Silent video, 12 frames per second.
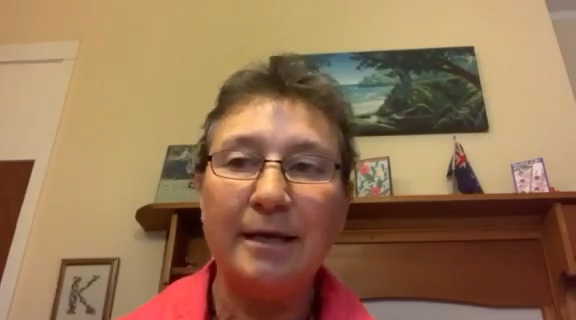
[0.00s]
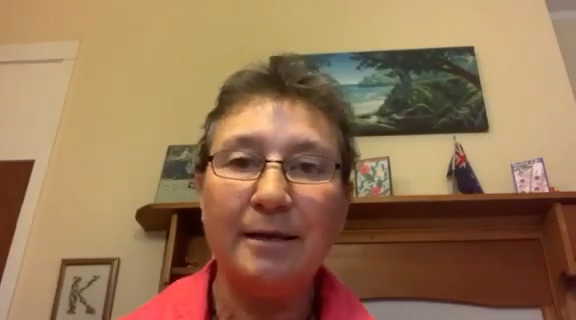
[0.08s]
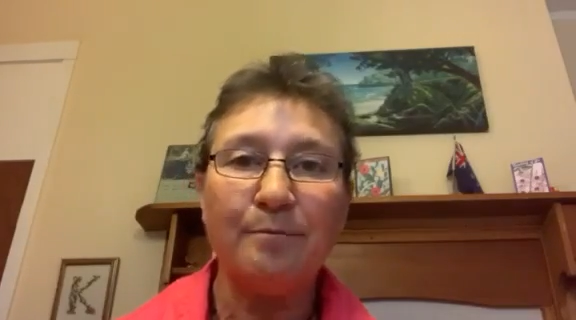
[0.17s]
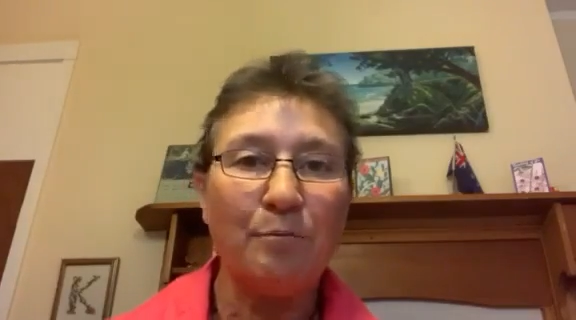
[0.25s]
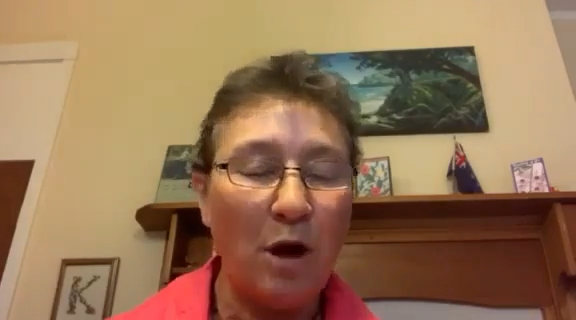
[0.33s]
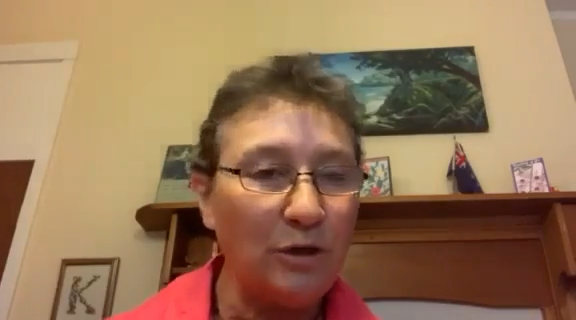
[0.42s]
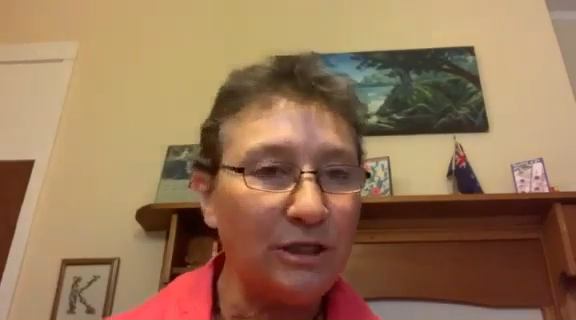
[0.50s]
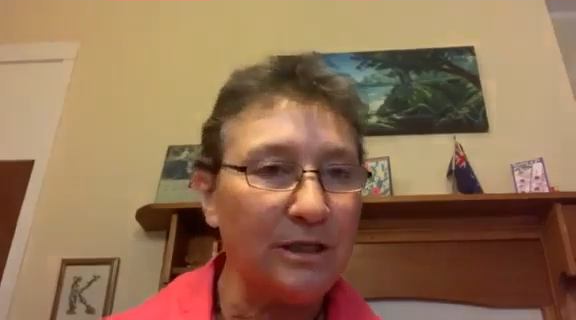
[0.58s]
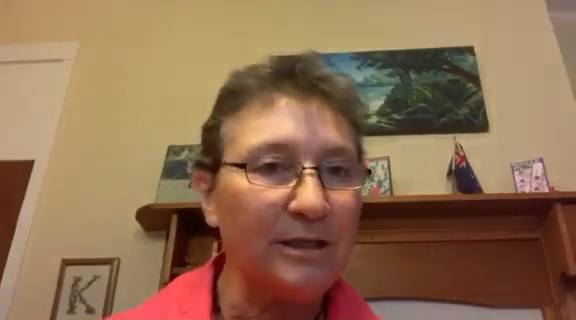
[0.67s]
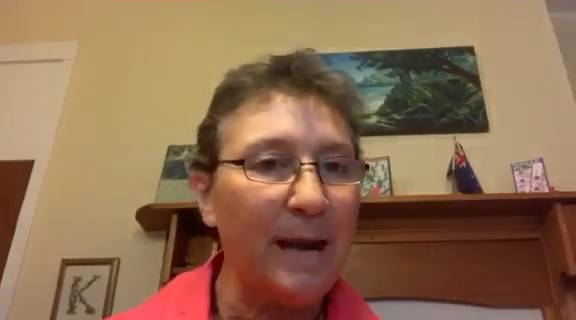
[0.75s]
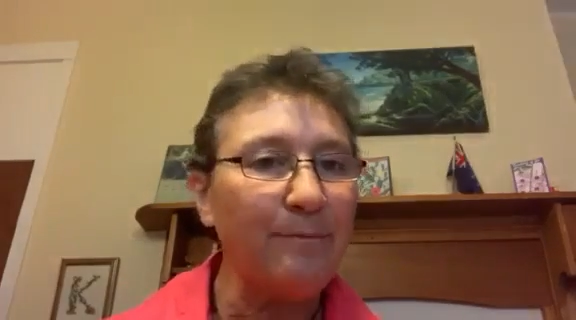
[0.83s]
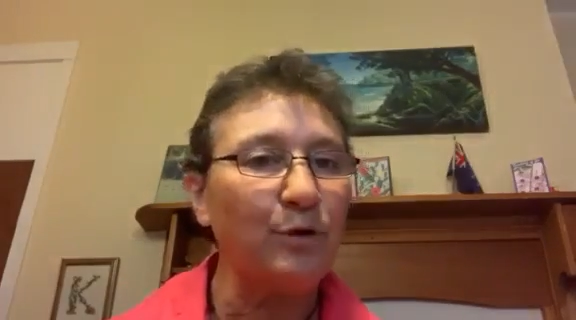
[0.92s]
the most
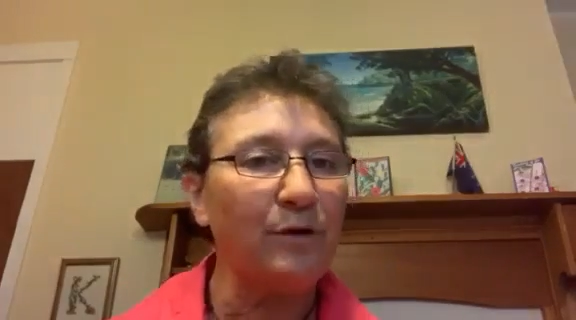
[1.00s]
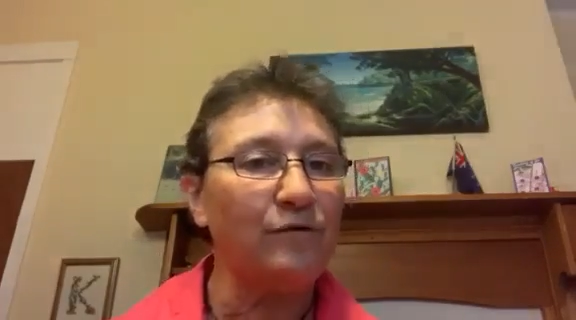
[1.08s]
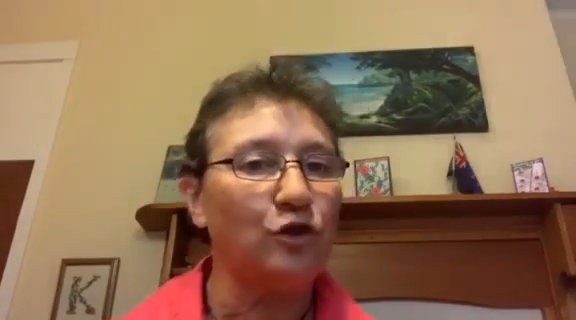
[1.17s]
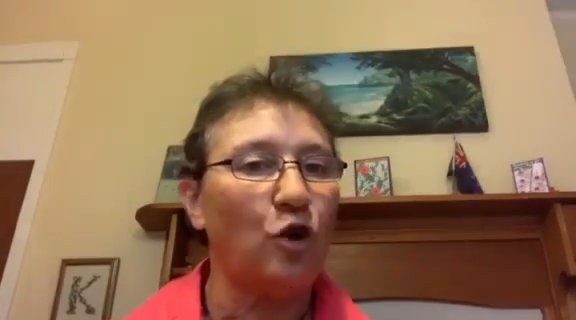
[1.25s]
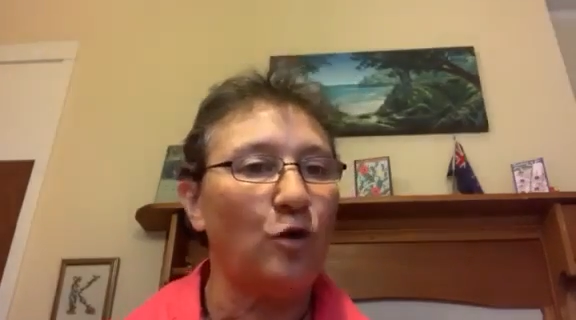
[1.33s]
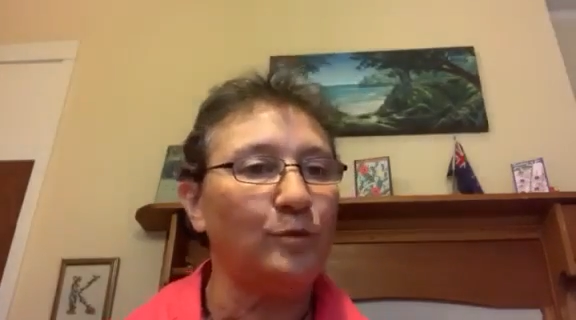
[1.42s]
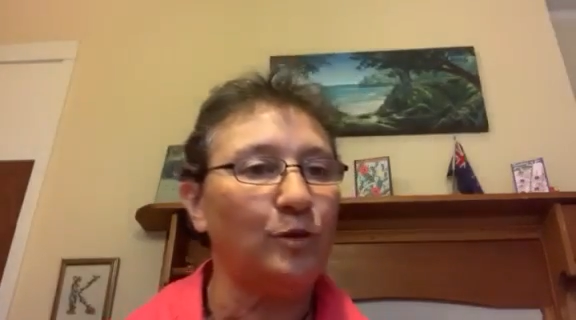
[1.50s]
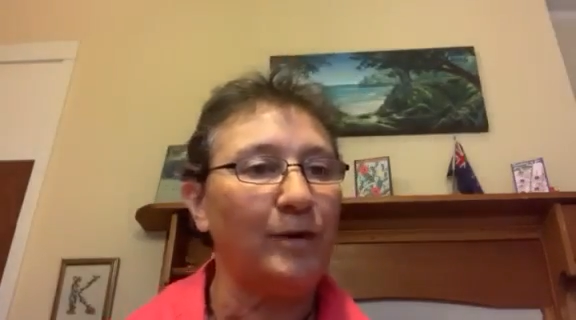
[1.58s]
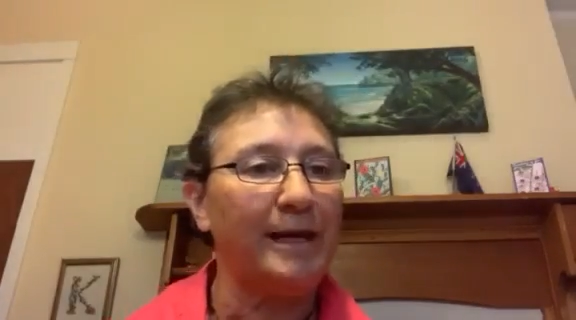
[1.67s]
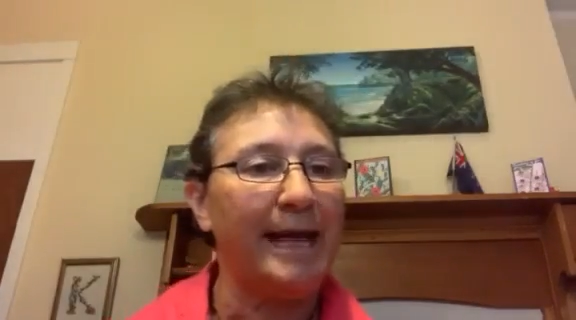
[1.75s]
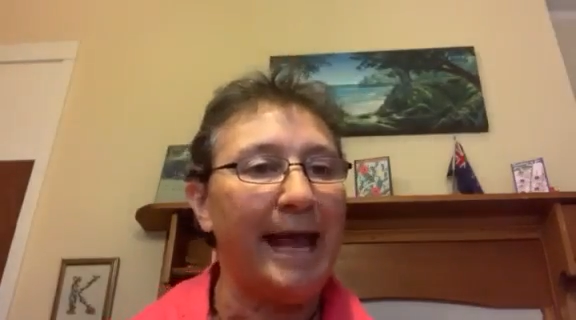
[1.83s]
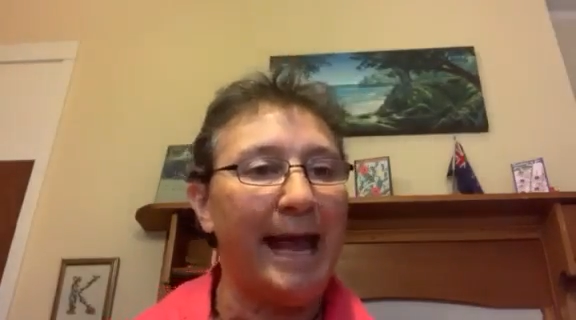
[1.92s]
number of jobs
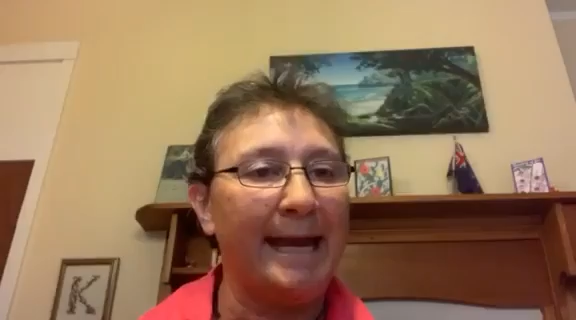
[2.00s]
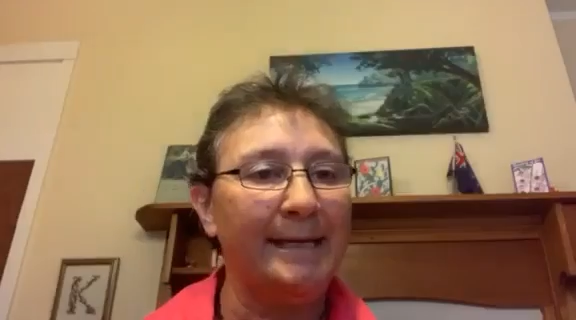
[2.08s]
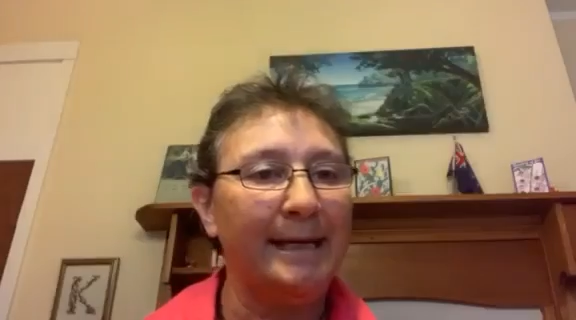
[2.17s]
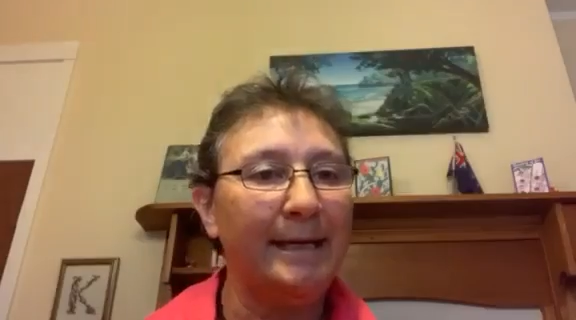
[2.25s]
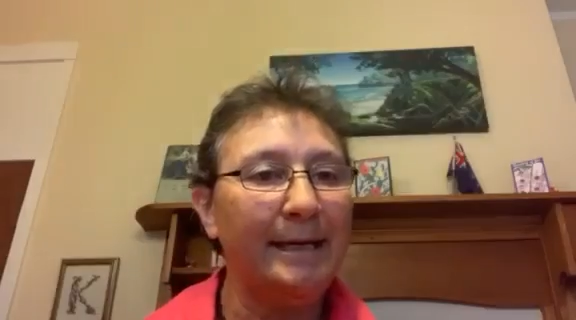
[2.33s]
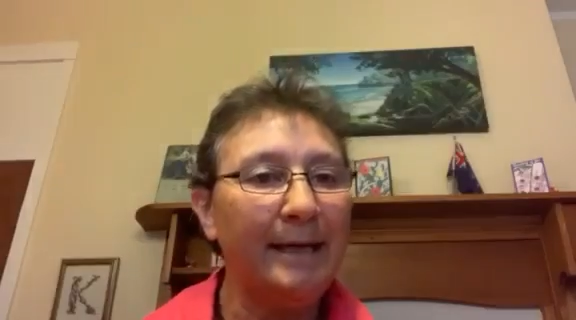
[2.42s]
we can,